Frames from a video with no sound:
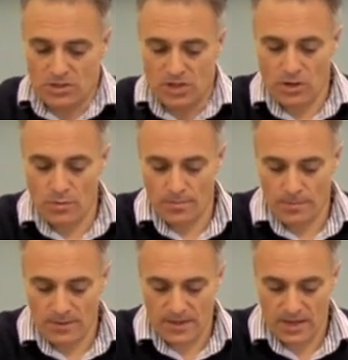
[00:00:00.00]
So
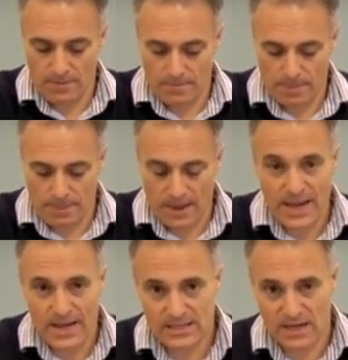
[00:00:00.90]
the
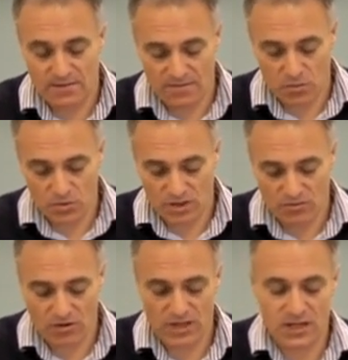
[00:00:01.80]
ASN
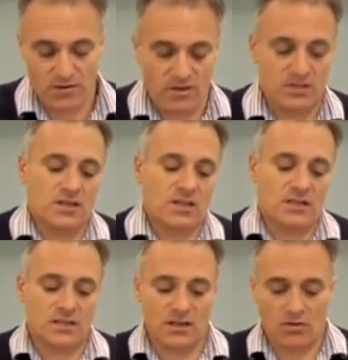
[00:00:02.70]
43 series, this
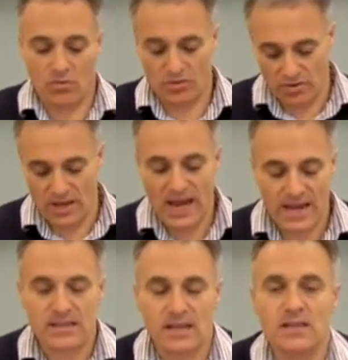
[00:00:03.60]
is the
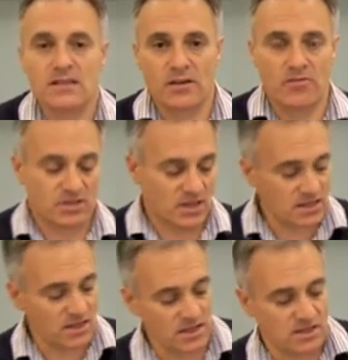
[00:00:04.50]
ASN series,
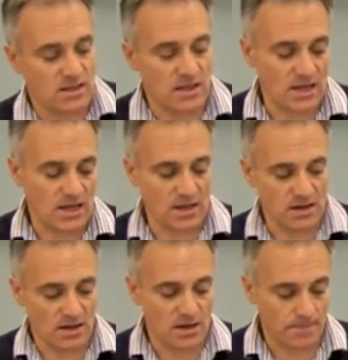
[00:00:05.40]
this is
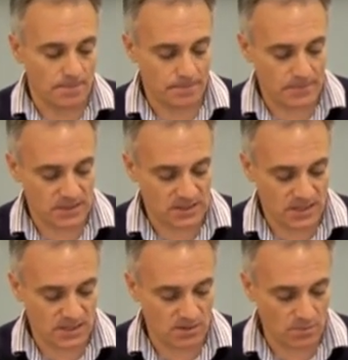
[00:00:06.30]
the
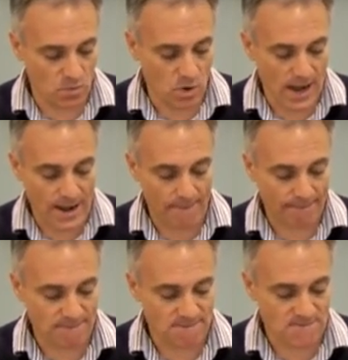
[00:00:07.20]
system where
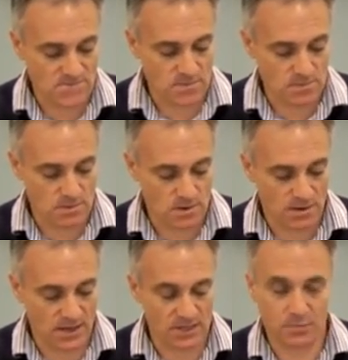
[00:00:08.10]

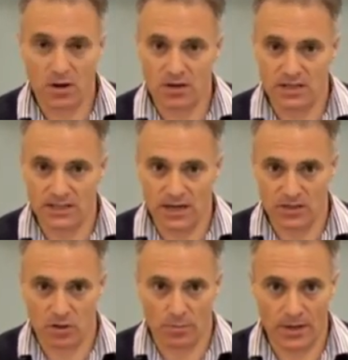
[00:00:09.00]
it's partially
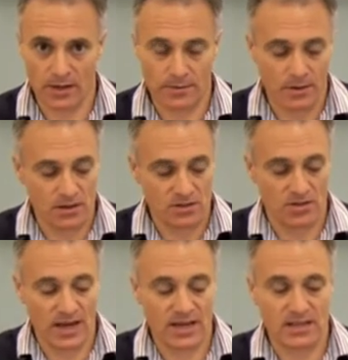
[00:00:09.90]
telescopic, so
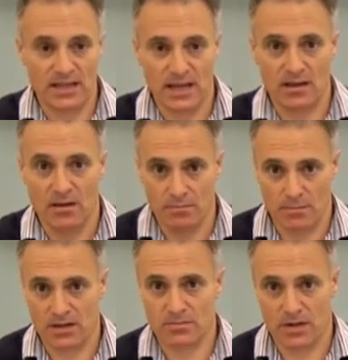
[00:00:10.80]
that can take
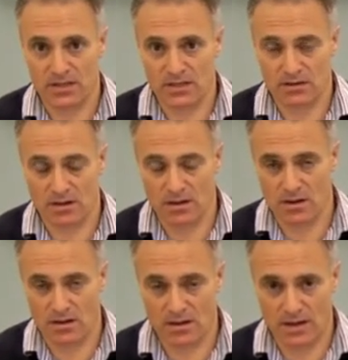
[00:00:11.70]
much
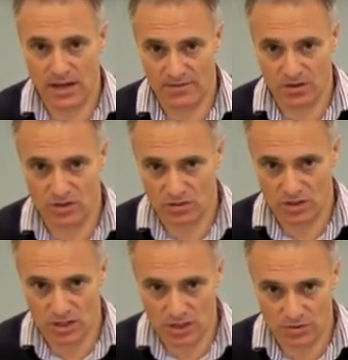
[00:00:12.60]
heavier
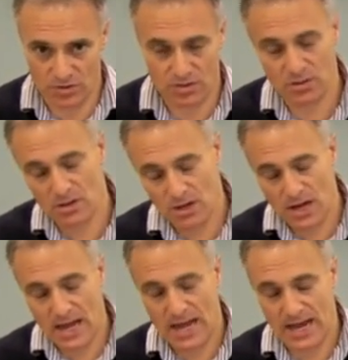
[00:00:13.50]
duty loads,
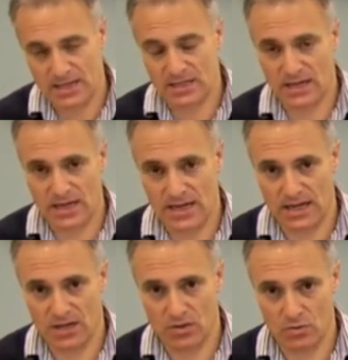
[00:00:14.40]
and
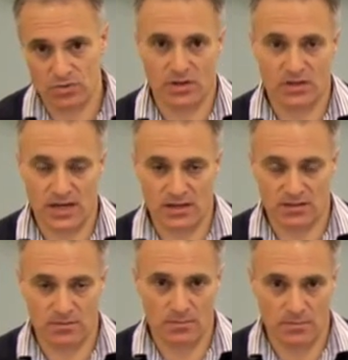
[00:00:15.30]
it can also take
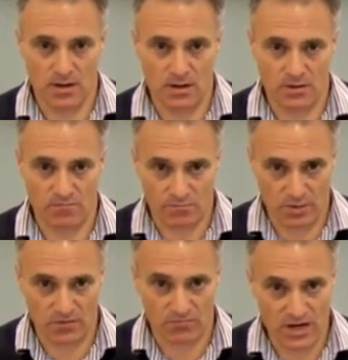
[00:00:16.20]
some
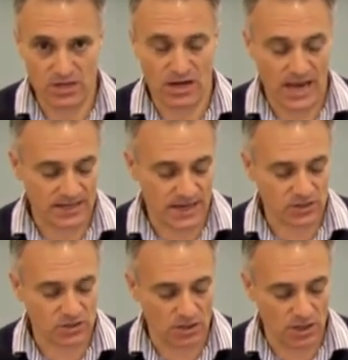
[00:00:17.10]
both radial and
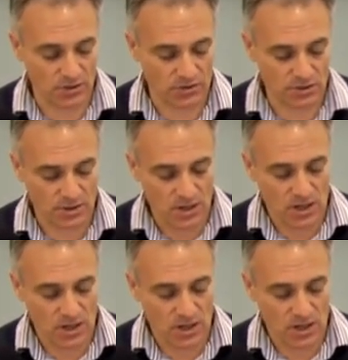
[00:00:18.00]
axial loads.